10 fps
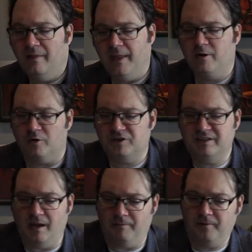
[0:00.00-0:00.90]
They grow
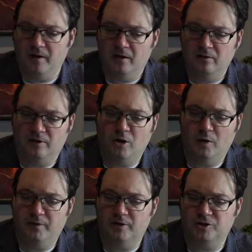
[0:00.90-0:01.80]
stiff, looking
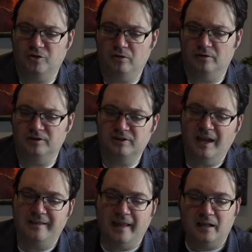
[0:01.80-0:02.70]
over their shoulders.
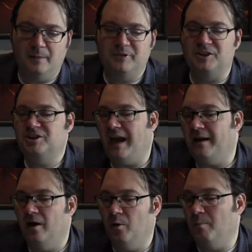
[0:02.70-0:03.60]
They glimpse a
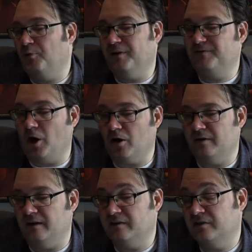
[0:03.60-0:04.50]
shadow, a brief
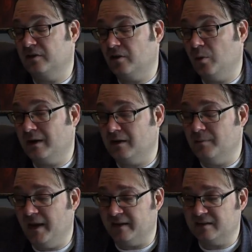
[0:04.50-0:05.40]
darkness, quickly
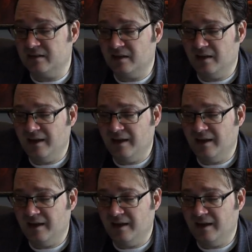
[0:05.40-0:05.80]
missed.